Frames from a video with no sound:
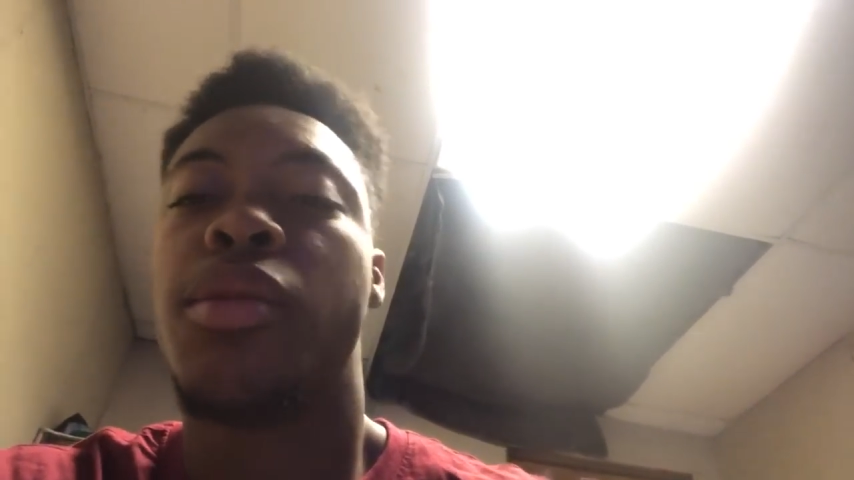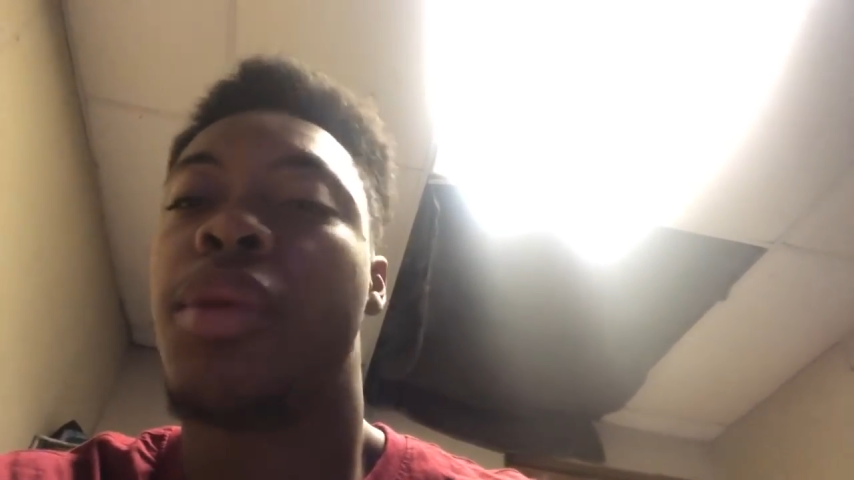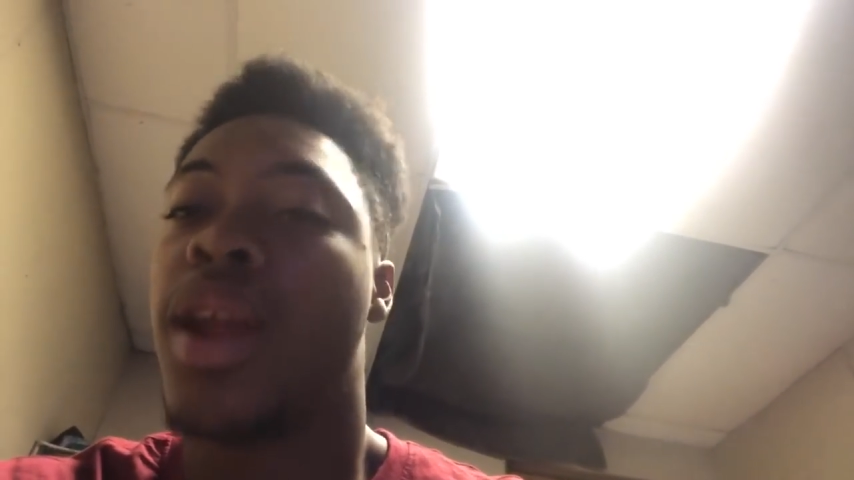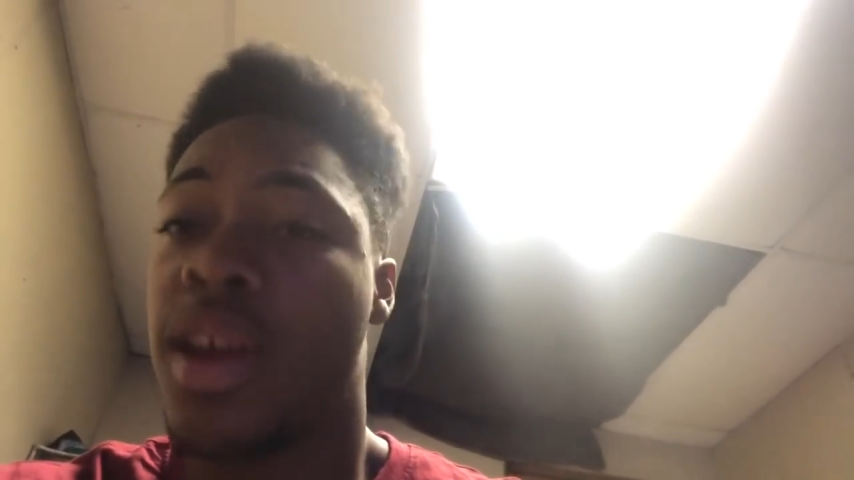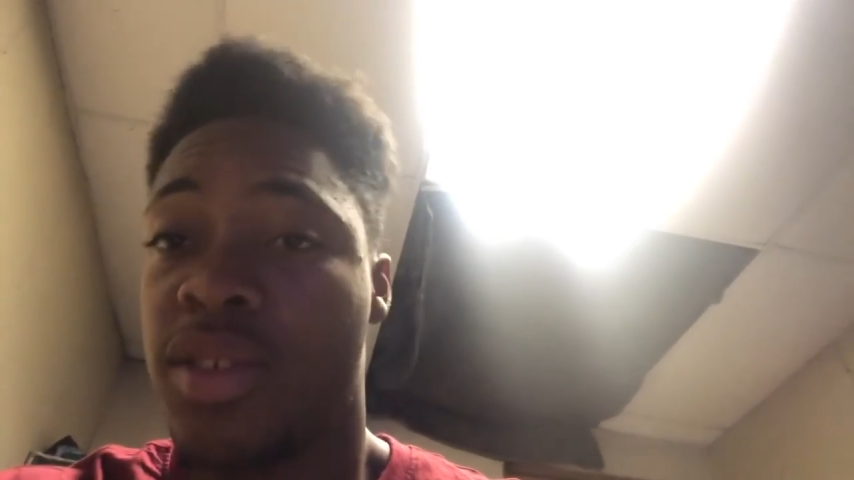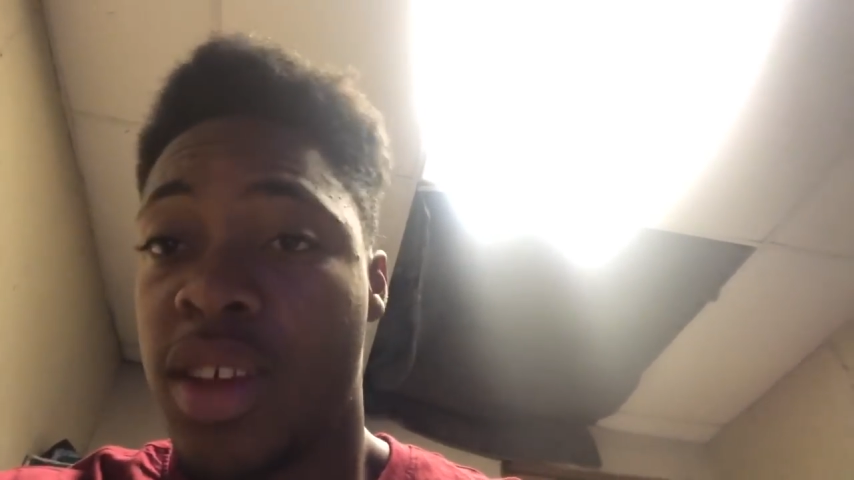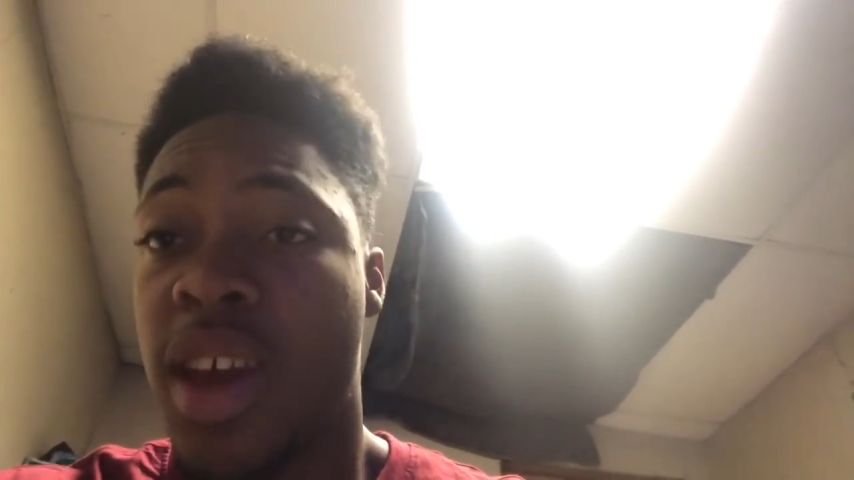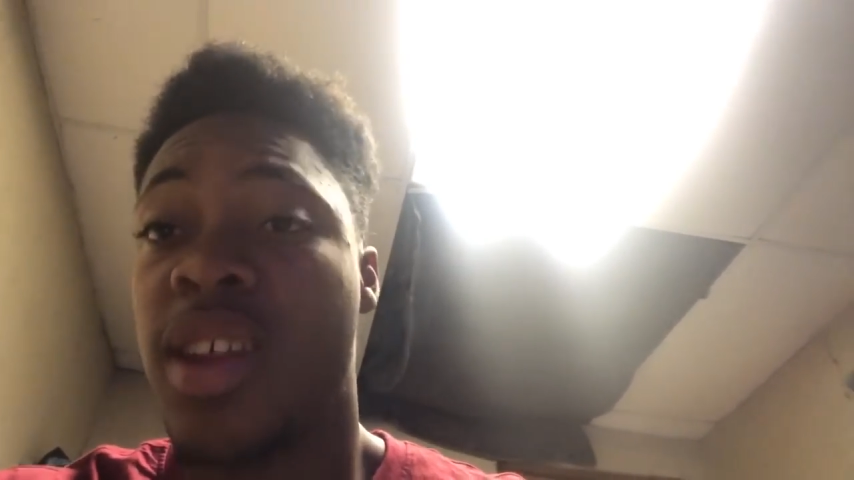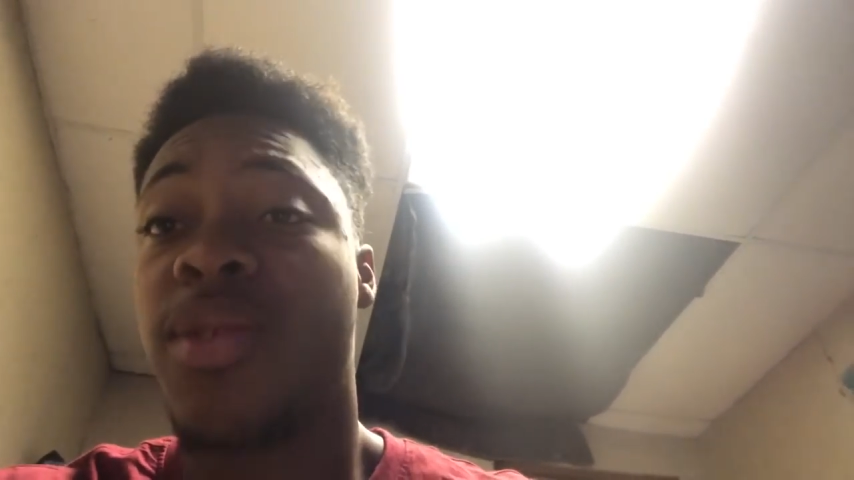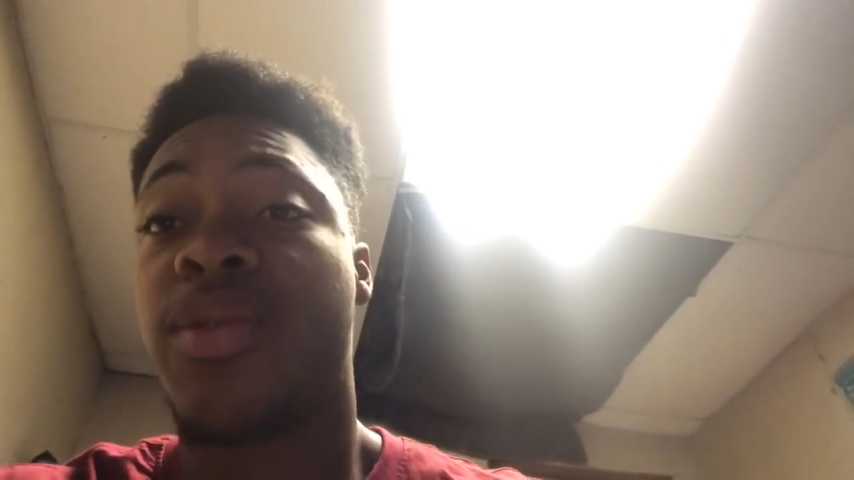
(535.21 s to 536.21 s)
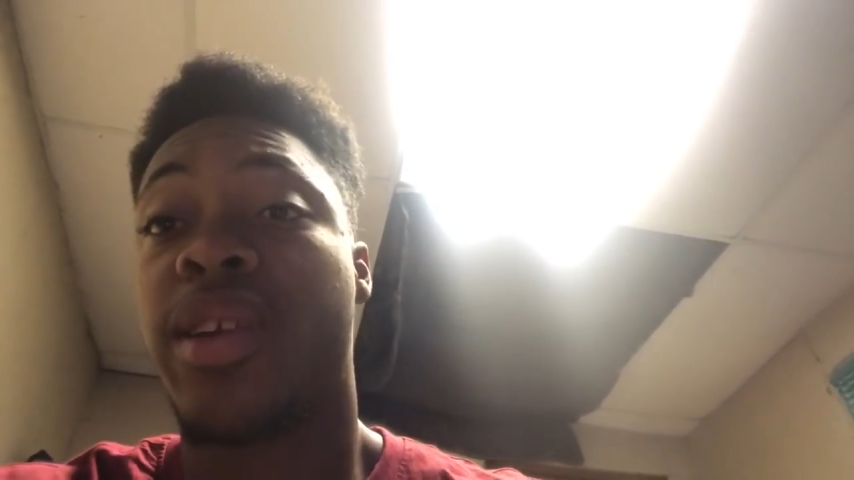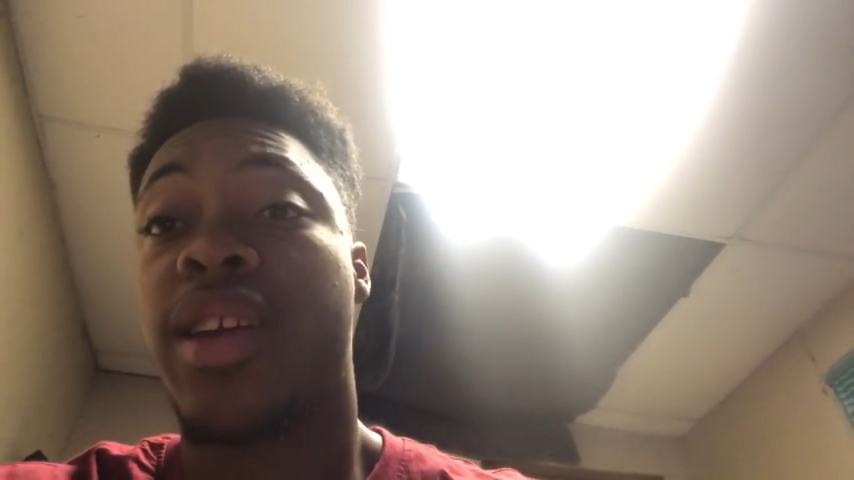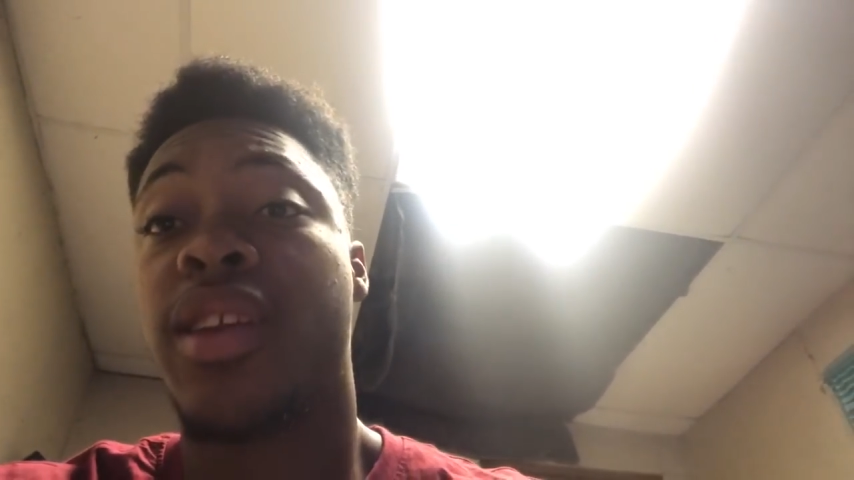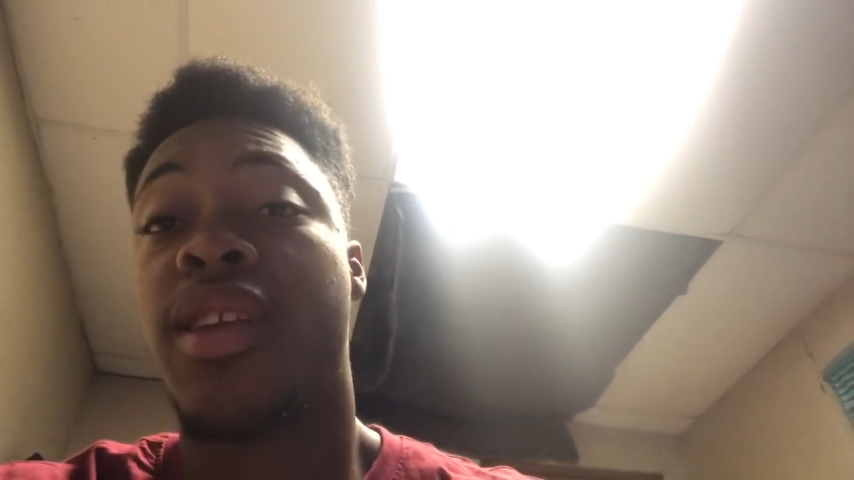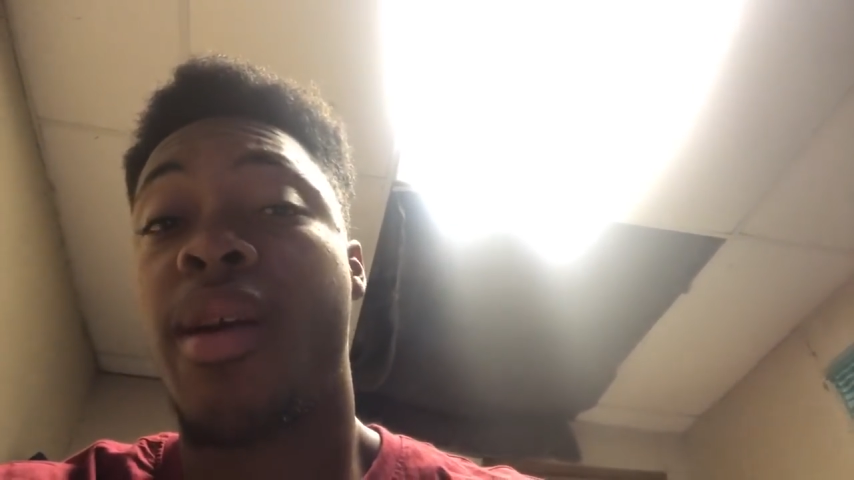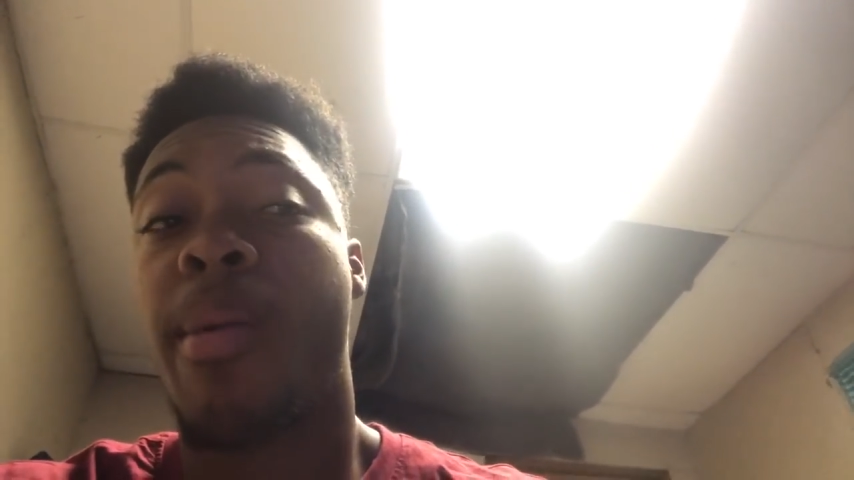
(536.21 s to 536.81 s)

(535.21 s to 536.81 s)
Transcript: But I actually had a friend